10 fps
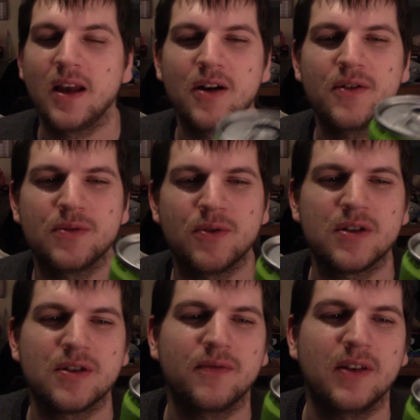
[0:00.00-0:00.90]
I always
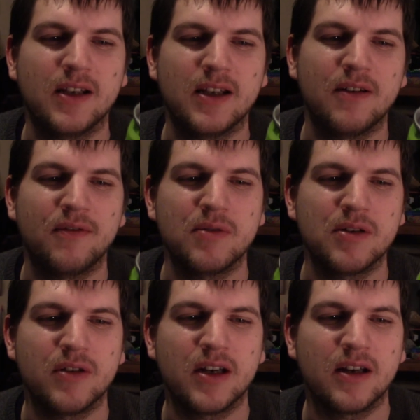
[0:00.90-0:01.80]
want something like that from a
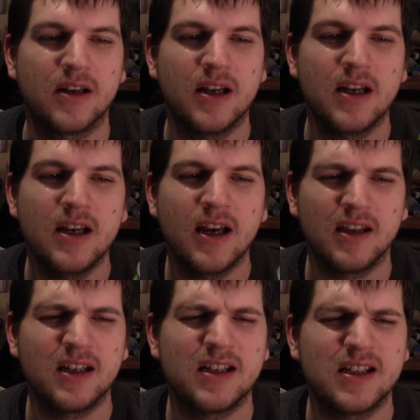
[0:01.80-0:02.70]
drink.
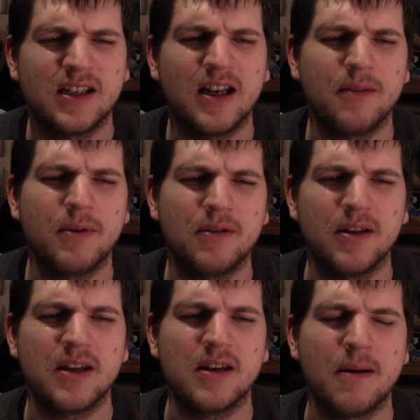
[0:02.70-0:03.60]
I think I said that about
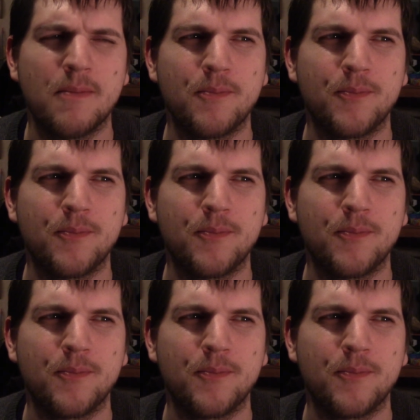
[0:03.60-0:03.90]
the